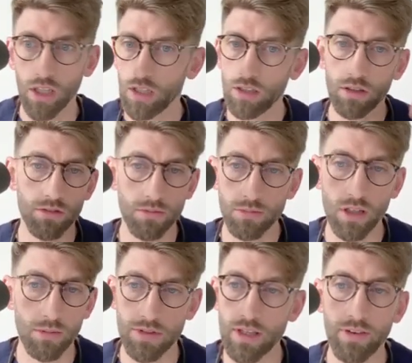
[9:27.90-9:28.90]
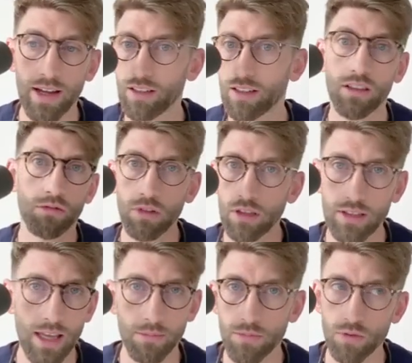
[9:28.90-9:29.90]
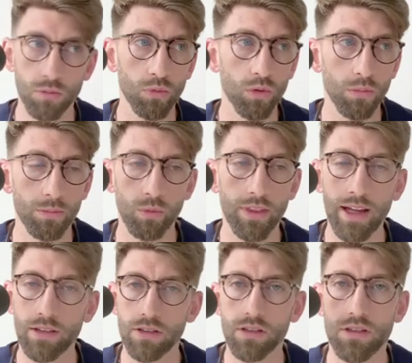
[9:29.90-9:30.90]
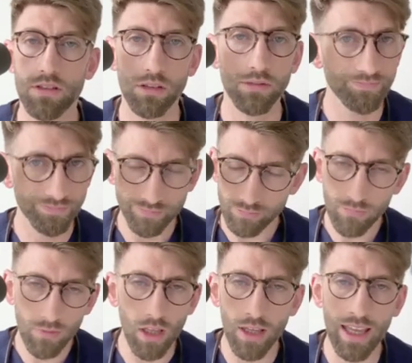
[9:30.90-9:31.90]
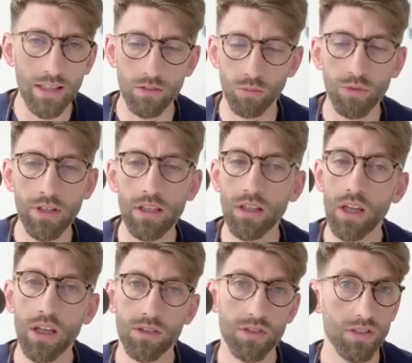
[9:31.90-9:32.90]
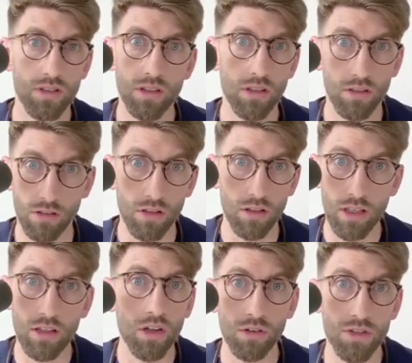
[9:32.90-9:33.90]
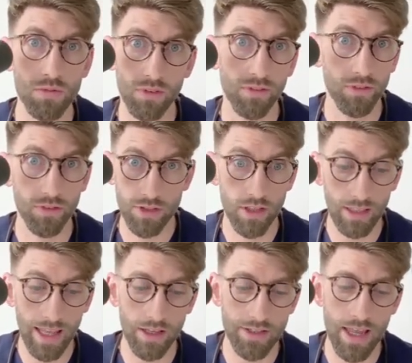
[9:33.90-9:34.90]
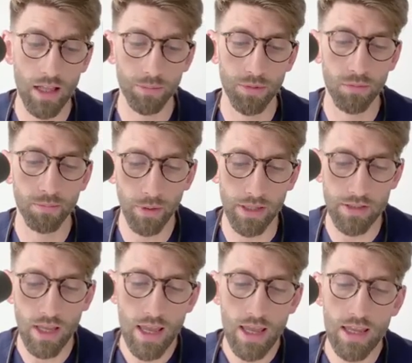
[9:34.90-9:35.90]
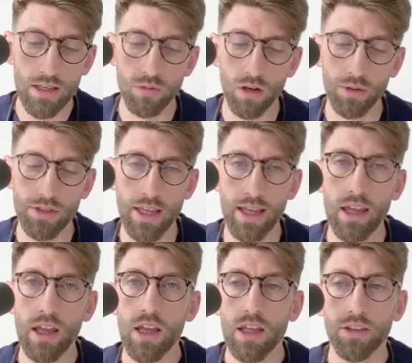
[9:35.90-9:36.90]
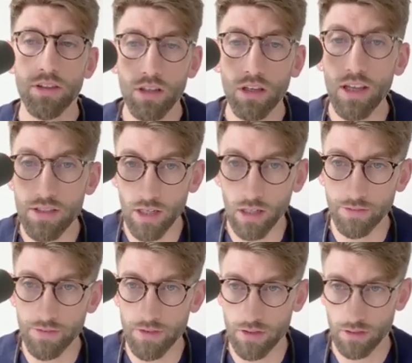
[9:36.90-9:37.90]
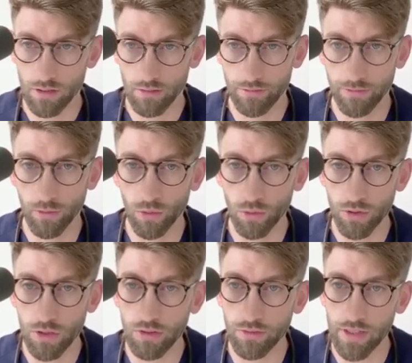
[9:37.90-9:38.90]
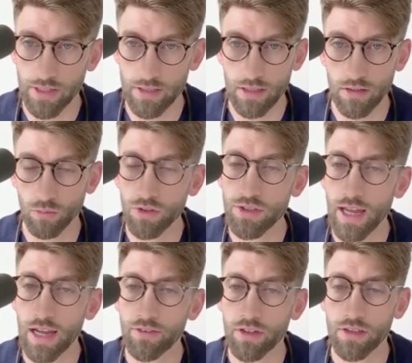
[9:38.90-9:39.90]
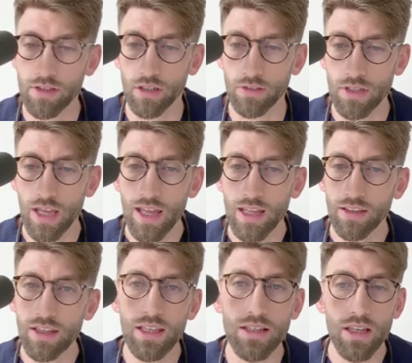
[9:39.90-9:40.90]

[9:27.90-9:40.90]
you know, sometimes they've had like three attempts or more without us. So again, really just a encouragement for to let us help you. But here's what I would say. The cutoffs for universities, the ones that have cutoffs, these